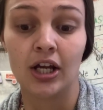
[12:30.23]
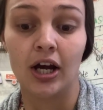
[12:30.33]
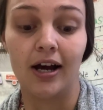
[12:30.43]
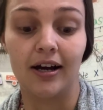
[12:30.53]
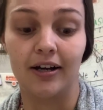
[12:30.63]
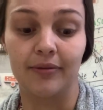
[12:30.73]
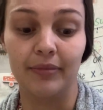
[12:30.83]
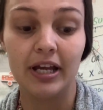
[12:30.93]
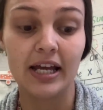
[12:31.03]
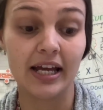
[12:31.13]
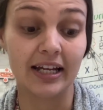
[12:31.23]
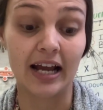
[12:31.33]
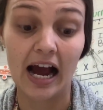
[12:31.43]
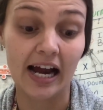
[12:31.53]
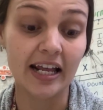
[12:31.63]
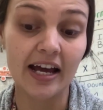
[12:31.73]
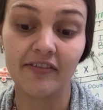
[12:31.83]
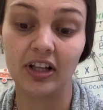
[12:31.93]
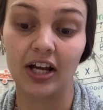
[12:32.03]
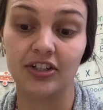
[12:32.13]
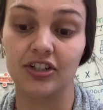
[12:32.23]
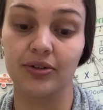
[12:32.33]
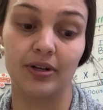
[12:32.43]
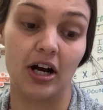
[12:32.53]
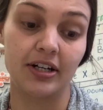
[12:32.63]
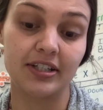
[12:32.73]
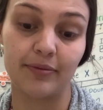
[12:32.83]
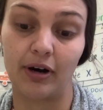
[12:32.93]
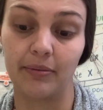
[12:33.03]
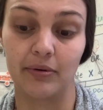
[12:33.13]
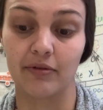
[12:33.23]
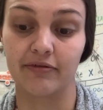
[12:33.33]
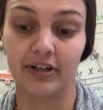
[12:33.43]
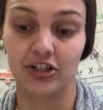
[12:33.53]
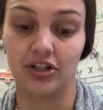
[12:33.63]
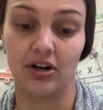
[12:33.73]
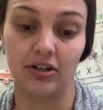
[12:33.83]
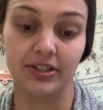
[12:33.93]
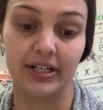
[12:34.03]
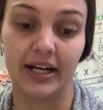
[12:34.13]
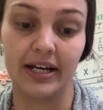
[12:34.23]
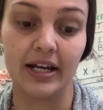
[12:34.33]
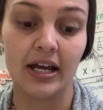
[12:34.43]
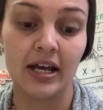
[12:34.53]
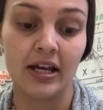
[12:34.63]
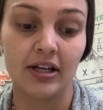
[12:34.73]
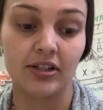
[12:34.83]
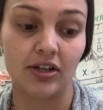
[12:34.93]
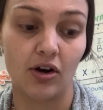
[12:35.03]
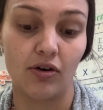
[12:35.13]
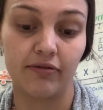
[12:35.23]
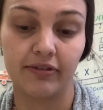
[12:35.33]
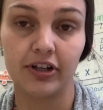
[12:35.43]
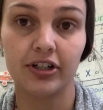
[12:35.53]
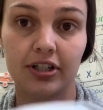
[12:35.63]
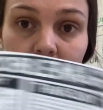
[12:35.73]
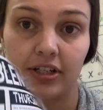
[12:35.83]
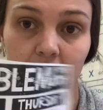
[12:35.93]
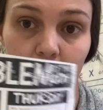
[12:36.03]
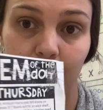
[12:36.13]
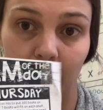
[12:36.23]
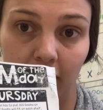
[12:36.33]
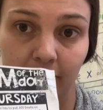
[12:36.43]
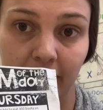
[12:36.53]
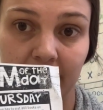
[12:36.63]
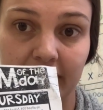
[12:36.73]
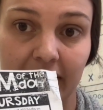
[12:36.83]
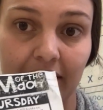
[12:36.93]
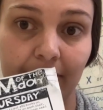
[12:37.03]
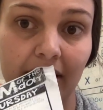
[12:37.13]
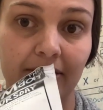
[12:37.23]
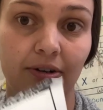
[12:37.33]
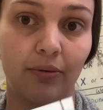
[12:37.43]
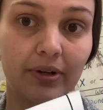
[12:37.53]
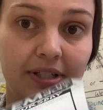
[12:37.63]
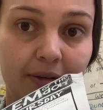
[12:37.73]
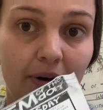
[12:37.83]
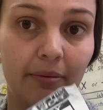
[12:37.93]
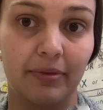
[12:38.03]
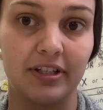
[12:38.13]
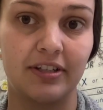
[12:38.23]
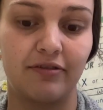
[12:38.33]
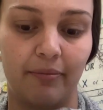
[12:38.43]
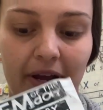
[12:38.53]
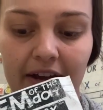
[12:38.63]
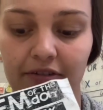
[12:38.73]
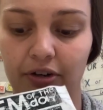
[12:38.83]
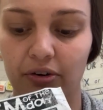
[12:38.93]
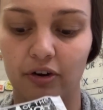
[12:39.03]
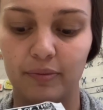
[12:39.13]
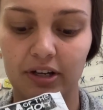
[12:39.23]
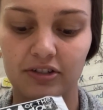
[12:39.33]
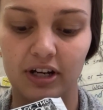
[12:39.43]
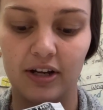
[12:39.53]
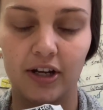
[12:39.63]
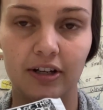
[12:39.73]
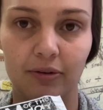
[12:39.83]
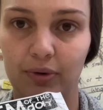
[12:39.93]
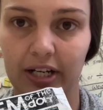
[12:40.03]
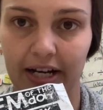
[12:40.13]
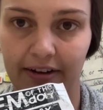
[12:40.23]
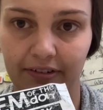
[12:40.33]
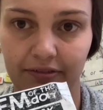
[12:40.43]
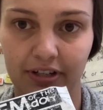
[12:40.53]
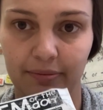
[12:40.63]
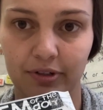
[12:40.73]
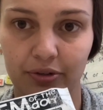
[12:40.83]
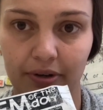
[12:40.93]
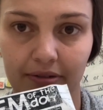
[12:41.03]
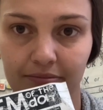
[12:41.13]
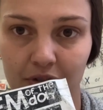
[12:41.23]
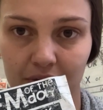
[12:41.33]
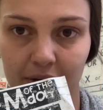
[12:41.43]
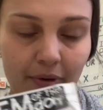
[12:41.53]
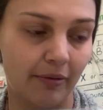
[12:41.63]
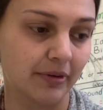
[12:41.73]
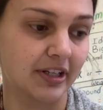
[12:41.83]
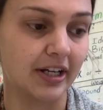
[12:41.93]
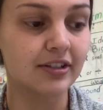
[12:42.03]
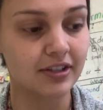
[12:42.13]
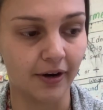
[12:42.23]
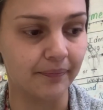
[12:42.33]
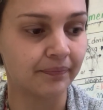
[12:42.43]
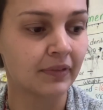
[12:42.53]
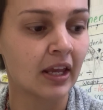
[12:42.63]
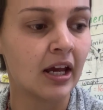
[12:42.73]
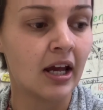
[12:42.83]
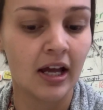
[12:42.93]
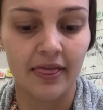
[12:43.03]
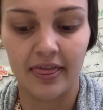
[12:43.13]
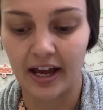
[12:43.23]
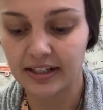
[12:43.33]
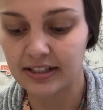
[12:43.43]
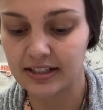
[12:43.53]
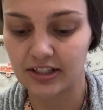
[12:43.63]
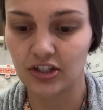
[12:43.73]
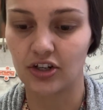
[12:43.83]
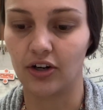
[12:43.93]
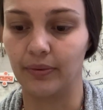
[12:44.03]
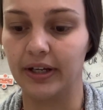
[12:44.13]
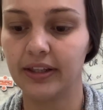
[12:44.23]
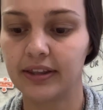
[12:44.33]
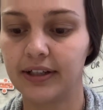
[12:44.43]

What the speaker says: and kind of have a lot to do, and honestly probably won't finish it all today. So first problem of the day, we got to do our Wednesday problem. This is from my afternoon group yesterday. We didn't have enough time to do our Tuesday problem of the day, so that's to start with.